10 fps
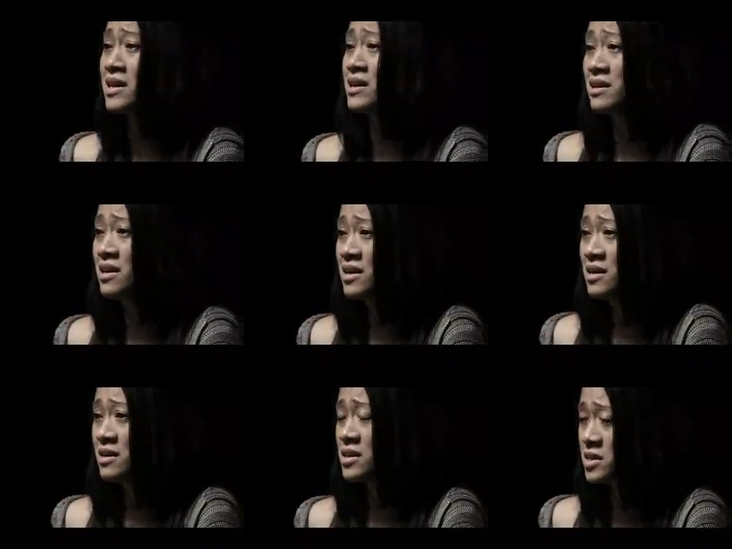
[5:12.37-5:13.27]
Lee.
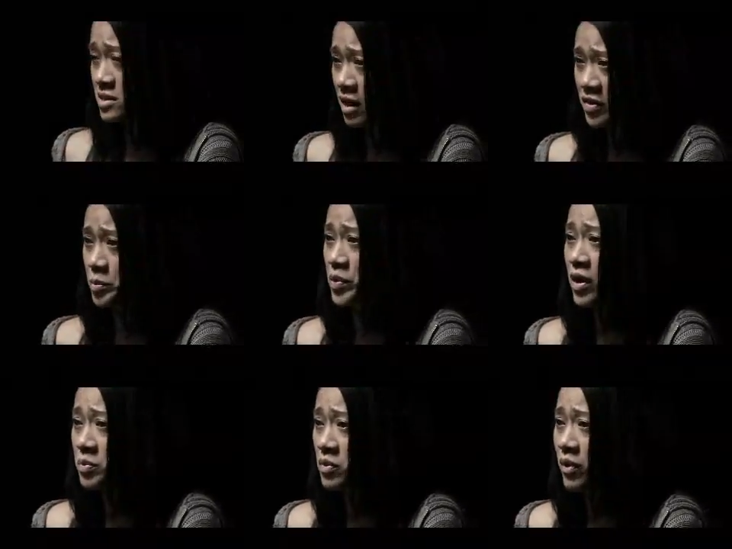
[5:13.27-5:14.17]
It's not the
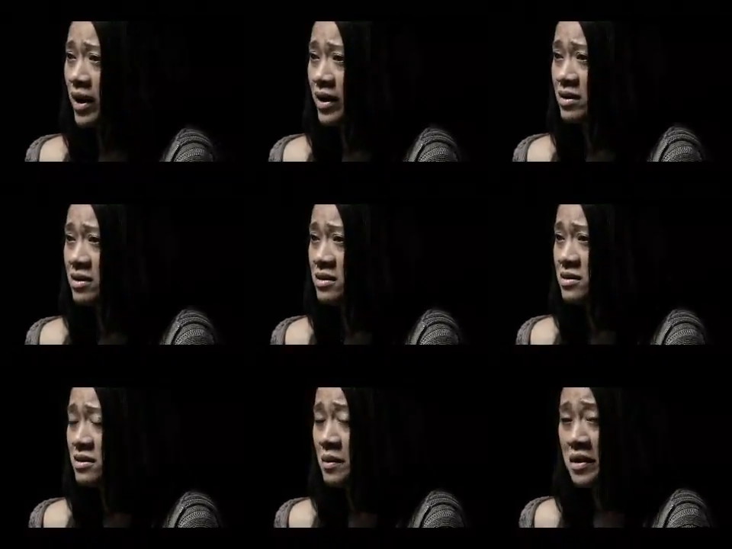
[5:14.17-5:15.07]
proper way.
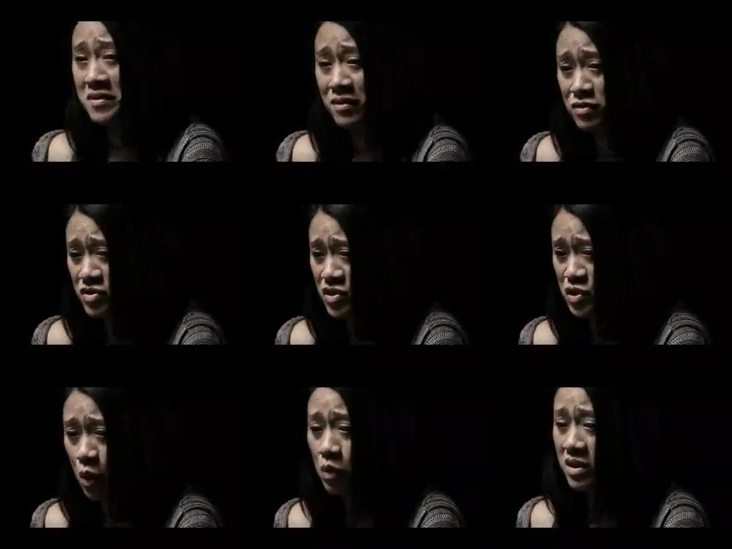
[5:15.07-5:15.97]
I have never
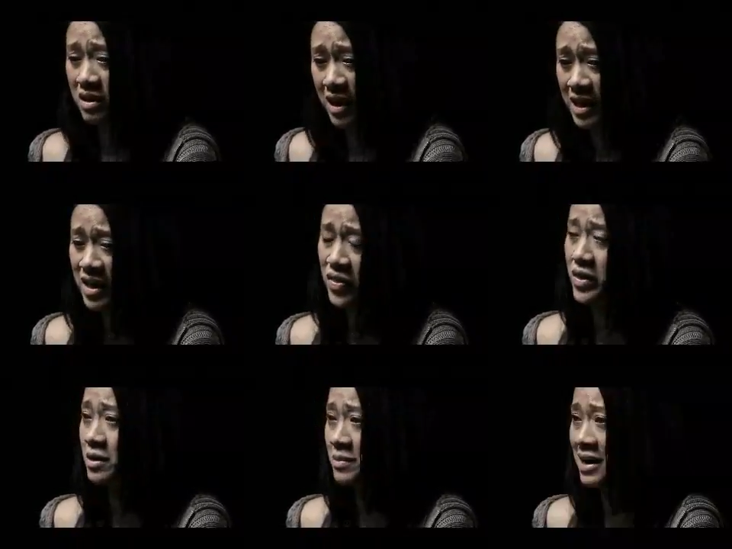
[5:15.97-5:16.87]
stolen
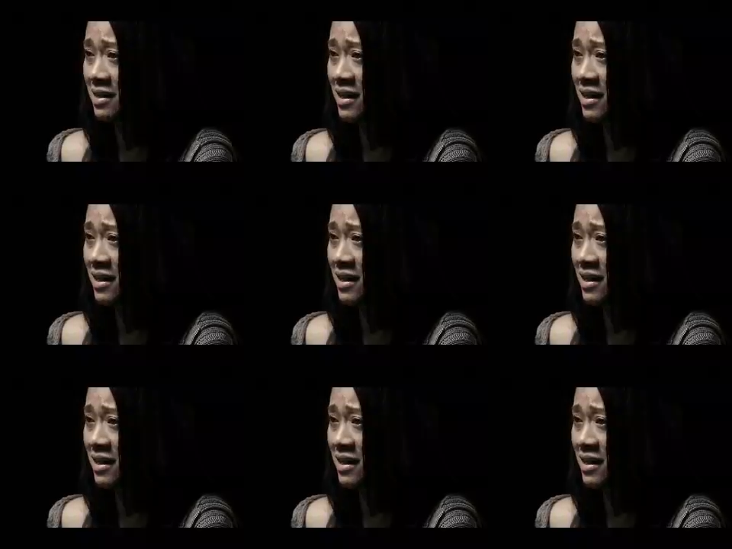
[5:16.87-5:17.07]
anything in my